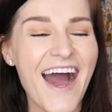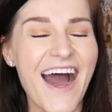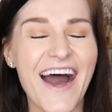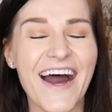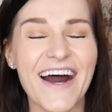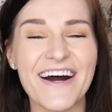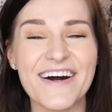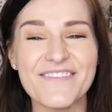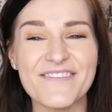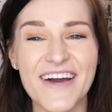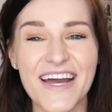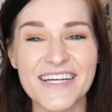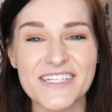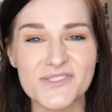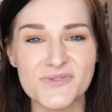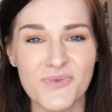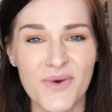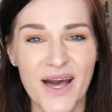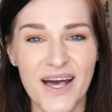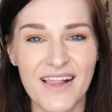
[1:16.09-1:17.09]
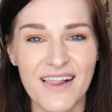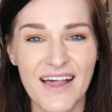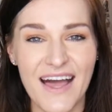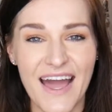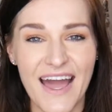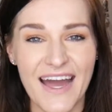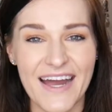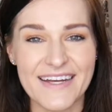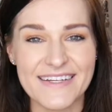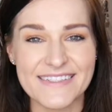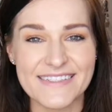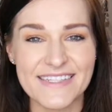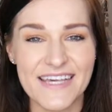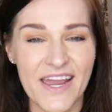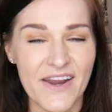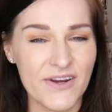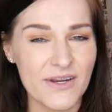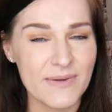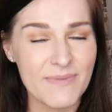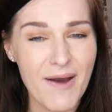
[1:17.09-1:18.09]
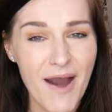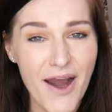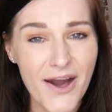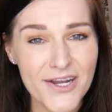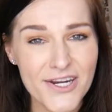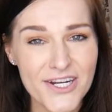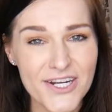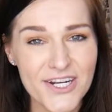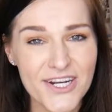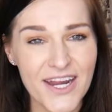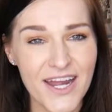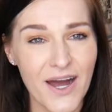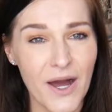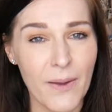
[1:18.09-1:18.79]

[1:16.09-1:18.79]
as well as Harry Potter,